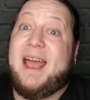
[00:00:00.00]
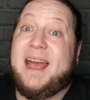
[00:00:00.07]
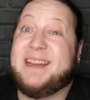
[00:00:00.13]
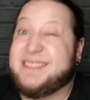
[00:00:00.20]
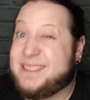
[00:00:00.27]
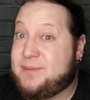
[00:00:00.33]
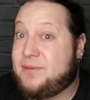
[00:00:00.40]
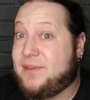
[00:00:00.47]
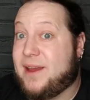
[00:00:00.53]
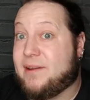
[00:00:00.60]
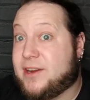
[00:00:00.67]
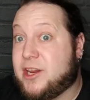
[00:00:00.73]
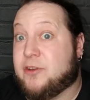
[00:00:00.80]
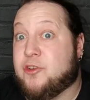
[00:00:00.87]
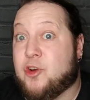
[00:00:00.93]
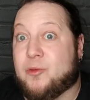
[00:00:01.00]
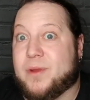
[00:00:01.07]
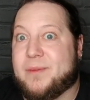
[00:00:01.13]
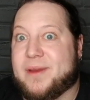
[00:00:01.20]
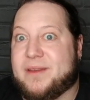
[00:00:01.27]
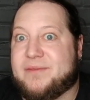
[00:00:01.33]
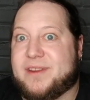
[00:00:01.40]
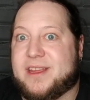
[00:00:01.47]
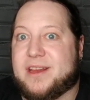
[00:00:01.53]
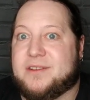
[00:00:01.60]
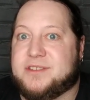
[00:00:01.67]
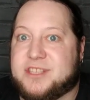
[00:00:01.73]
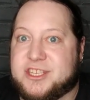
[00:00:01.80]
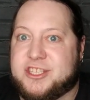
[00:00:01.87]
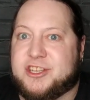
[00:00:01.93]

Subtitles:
And to be fair, I don't normally make videos.